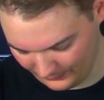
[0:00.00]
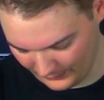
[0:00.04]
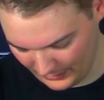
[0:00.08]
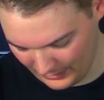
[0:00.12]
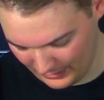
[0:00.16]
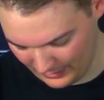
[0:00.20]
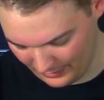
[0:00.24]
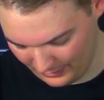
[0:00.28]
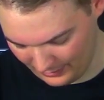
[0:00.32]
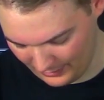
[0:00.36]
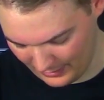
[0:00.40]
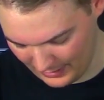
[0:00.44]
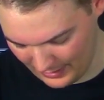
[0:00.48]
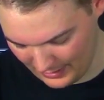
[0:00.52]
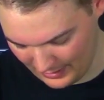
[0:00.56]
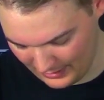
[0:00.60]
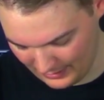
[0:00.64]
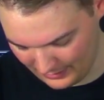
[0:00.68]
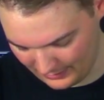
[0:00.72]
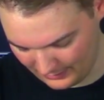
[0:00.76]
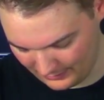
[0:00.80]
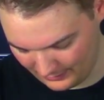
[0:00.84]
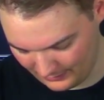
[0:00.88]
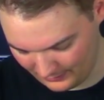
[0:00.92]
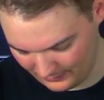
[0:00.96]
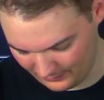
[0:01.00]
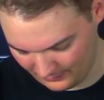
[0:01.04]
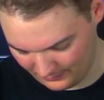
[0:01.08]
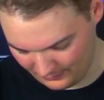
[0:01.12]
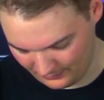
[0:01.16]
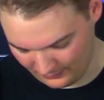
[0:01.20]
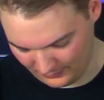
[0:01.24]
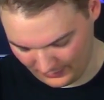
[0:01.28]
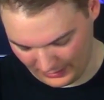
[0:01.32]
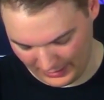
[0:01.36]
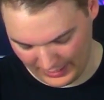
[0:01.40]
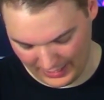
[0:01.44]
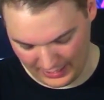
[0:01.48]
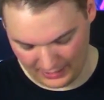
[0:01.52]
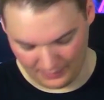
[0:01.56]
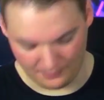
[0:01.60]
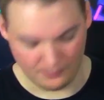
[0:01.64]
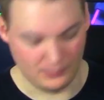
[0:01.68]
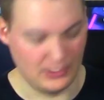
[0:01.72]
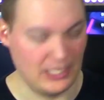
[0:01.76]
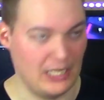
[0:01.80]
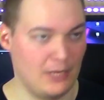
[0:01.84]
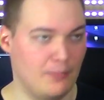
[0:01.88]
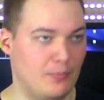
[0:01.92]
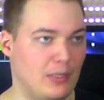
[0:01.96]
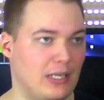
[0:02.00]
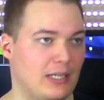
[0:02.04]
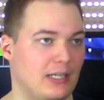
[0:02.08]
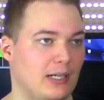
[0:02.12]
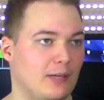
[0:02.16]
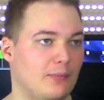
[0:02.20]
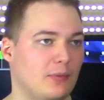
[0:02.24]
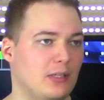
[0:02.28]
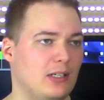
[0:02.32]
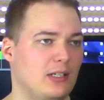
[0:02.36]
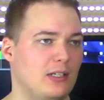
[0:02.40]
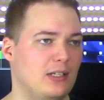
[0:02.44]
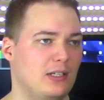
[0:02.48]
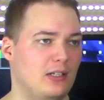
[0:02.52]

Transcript: And then yeah, neck pickup.